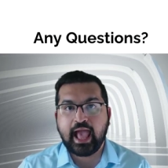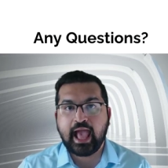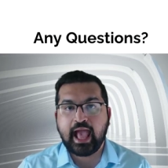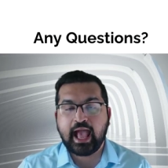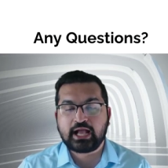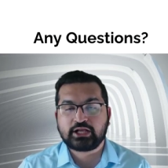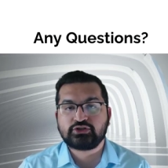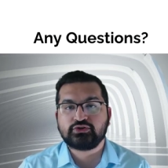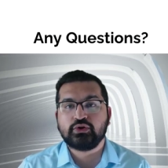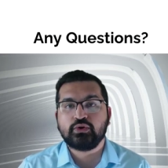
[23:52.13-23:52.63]

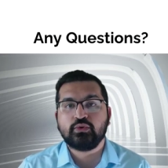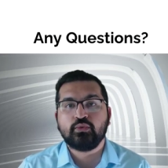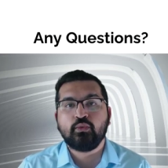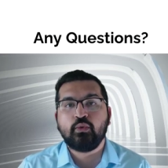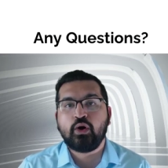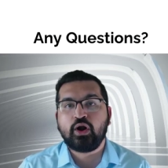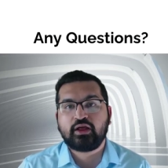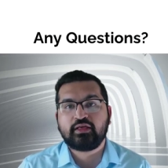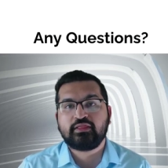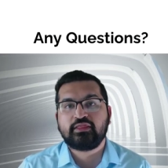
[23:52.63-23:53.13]
actually
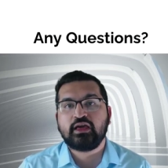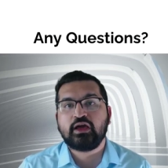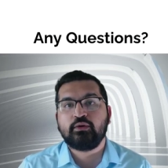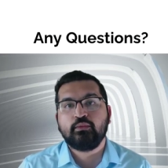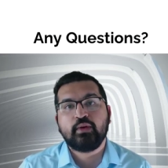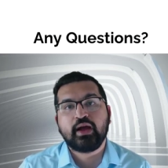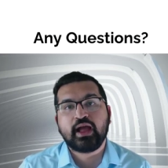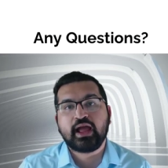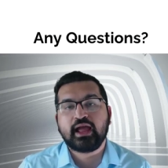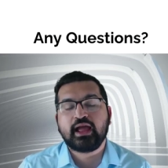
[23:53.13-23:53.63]
work their
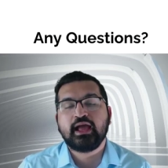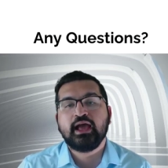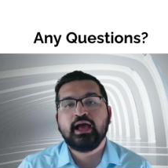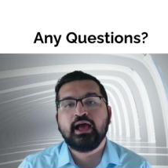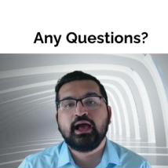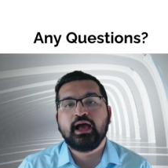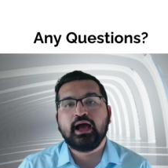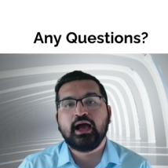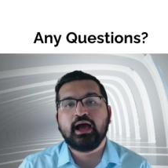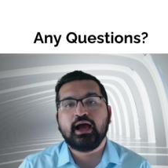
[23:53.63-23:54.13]
way
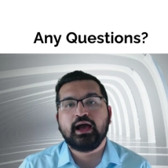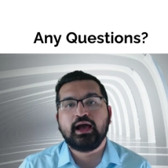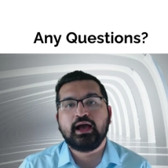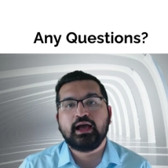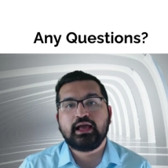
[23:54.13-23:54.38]
uh,